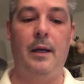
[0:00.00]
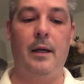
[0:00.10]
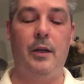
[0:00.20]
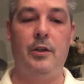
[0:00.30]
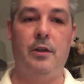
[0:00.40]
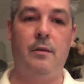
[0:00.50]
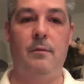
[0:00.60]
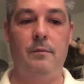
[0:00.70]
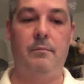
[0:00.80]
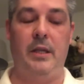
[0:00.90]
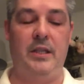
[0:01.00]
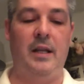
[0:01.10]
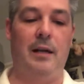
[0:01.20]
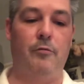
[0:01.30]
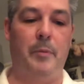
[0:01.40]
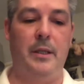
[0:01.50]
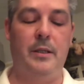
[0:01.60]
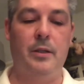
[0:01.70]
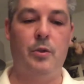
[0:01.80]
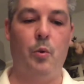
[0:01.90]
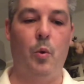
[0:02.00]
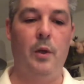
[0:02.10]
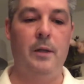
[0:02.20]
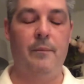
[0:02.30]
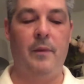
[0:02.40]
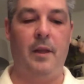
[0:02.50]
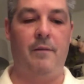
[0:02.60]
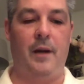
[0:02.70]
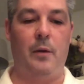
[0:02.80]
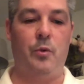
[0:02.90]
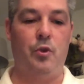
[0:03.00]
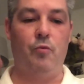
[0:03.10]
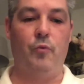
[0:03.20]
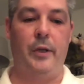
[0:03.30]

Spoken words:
And you basically, that repeats. So if I was to run